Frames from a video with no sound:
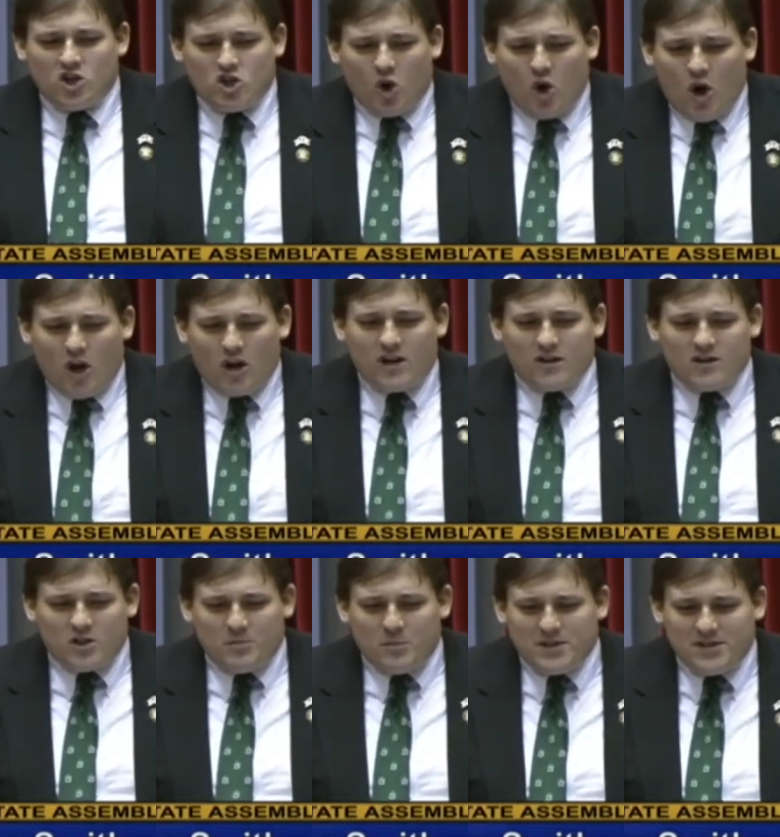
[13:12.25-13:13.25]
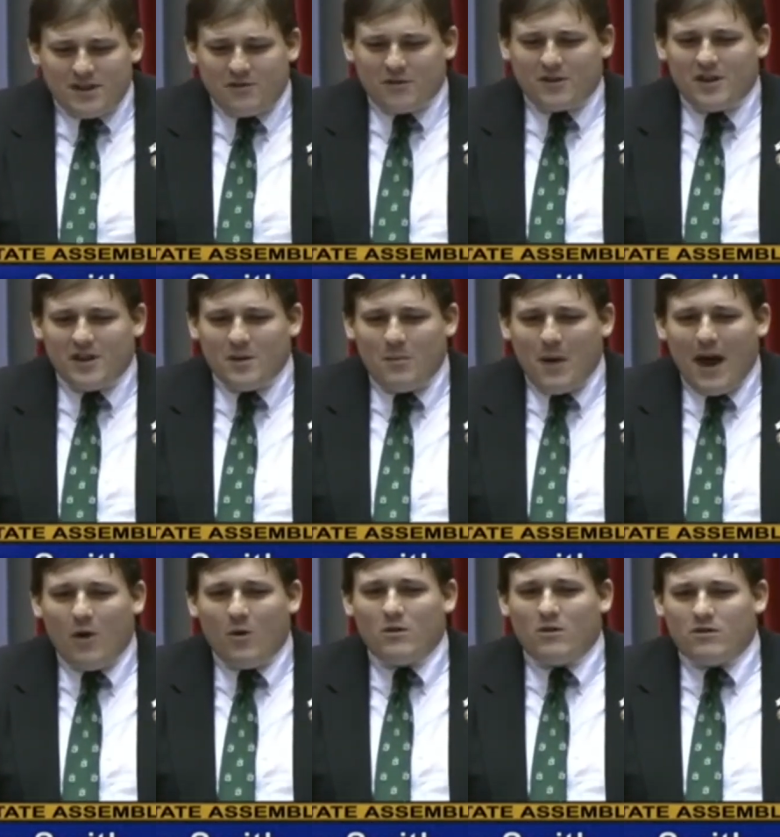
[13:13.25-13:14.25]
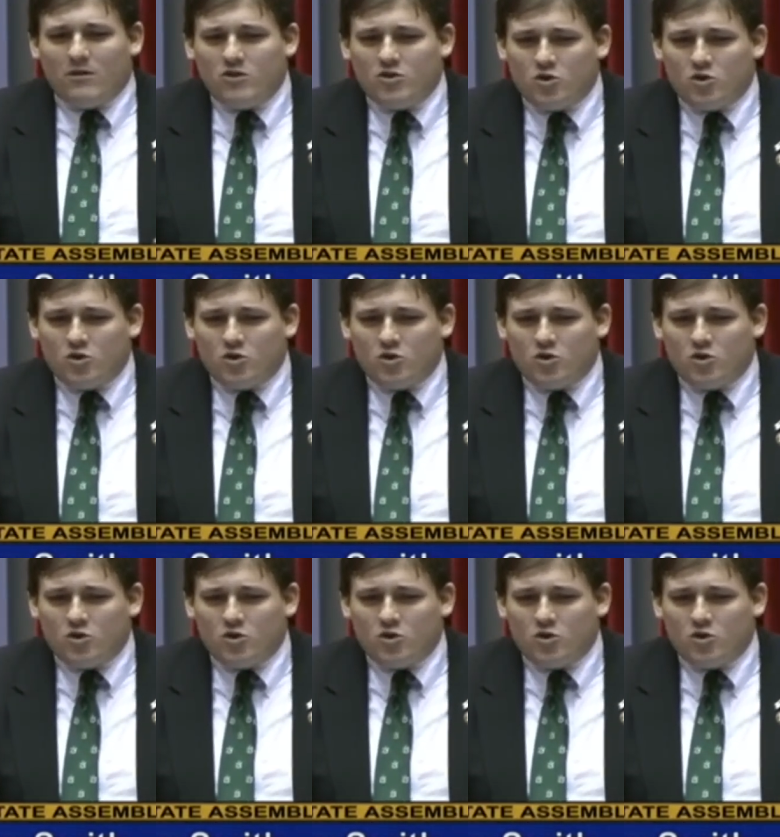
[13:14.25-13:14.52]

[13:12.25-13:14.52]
talk specifically about the